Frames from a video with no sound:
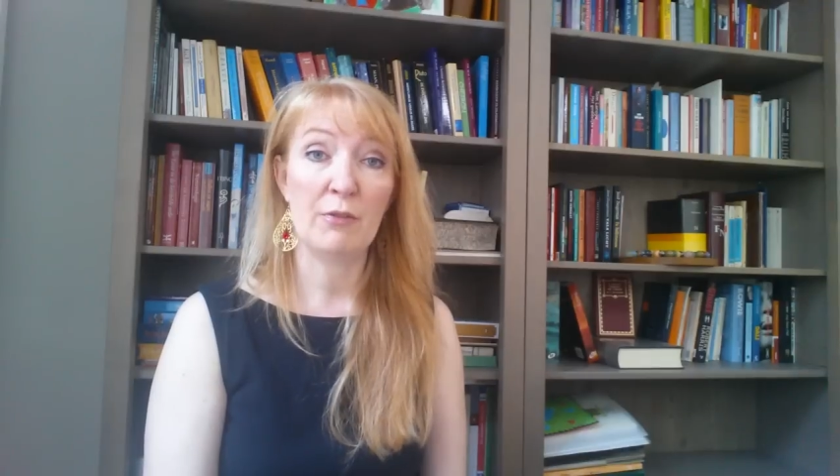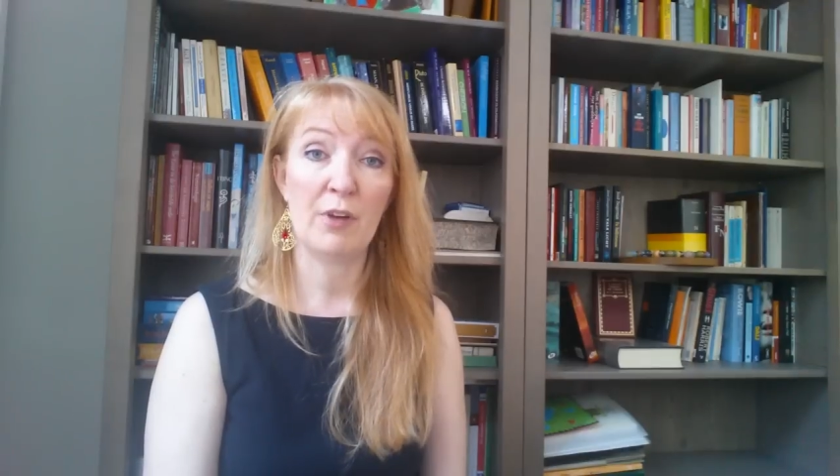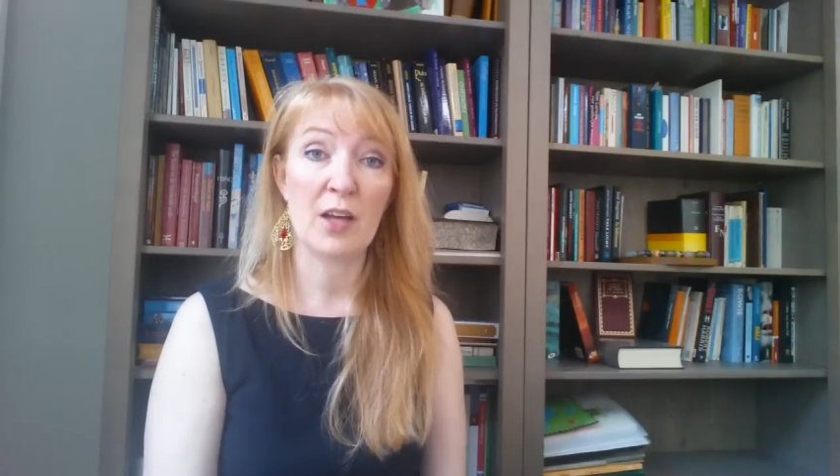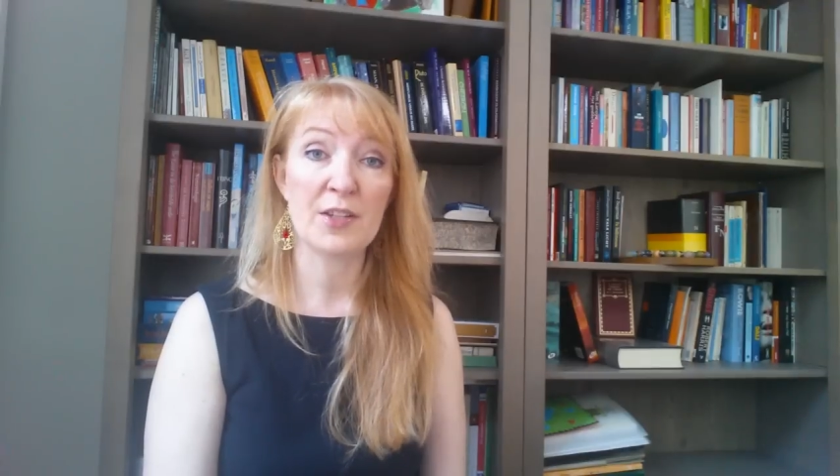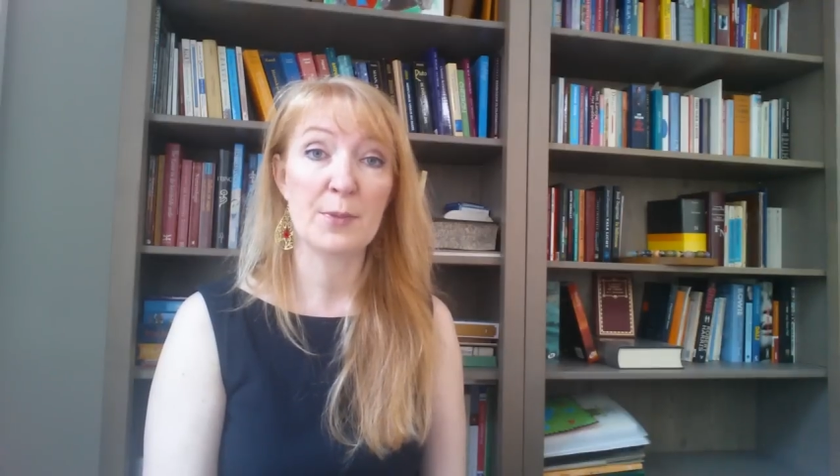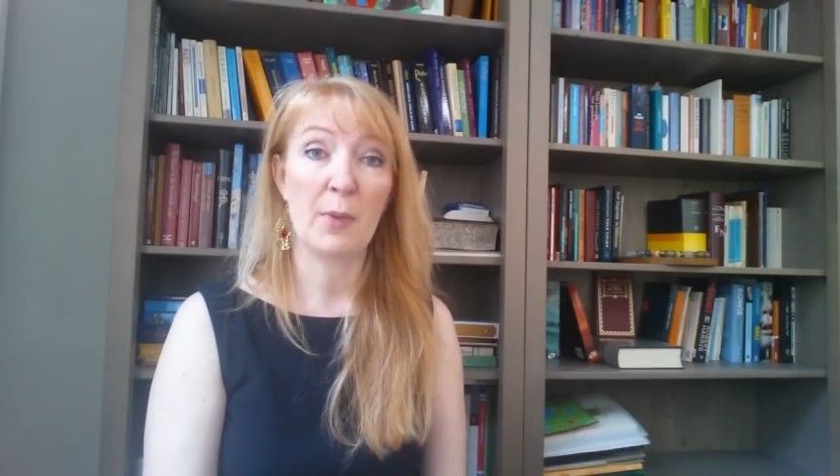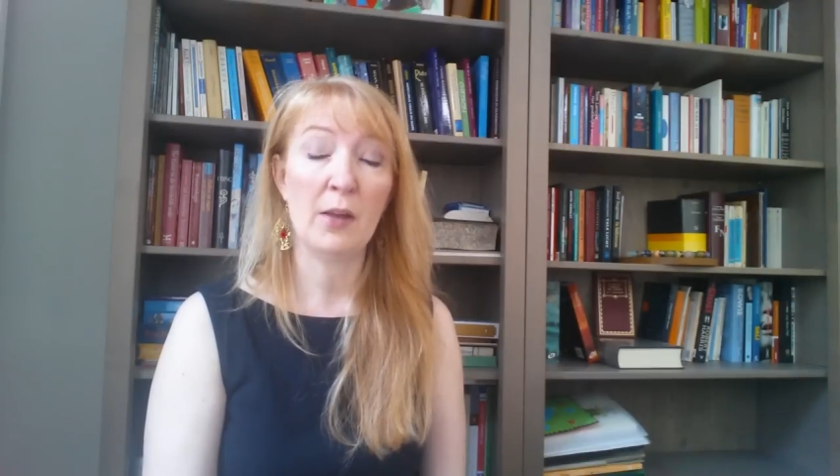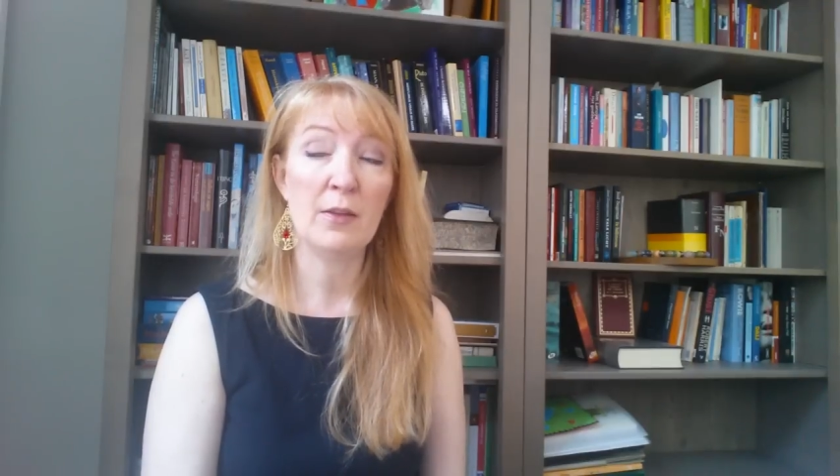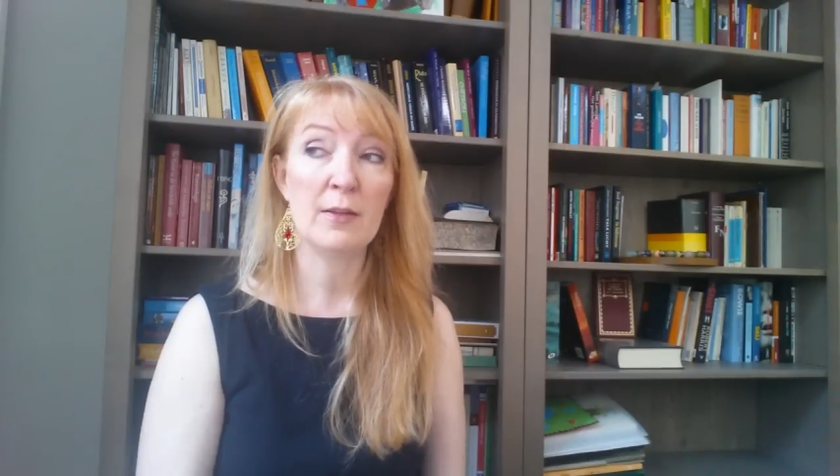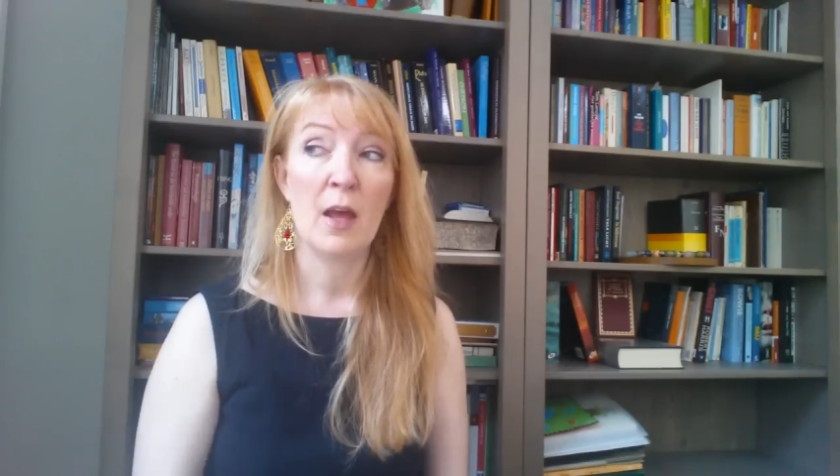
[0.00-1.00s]
of last
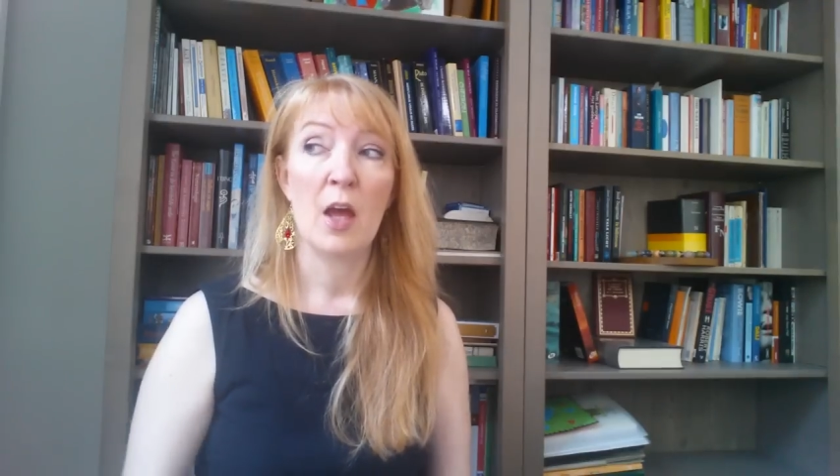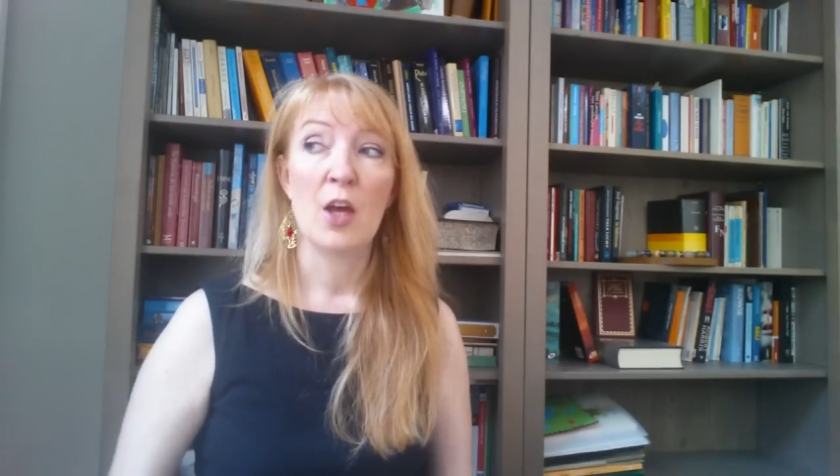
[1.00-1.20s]
month.